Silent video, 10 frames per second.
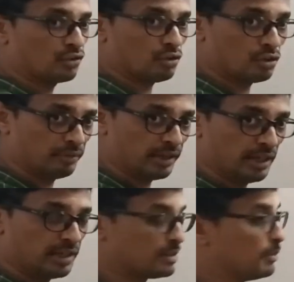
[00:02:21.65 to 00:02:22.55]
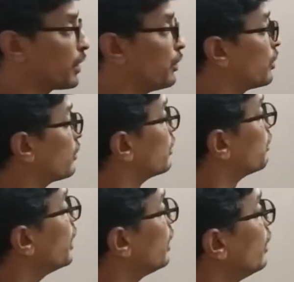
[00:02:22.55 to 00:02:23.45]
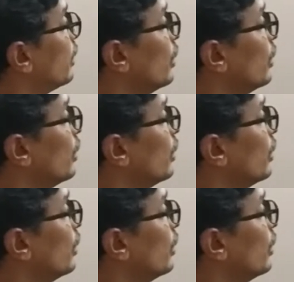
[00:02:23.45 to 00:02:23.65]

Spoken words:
So all we need is the magnitude of the p.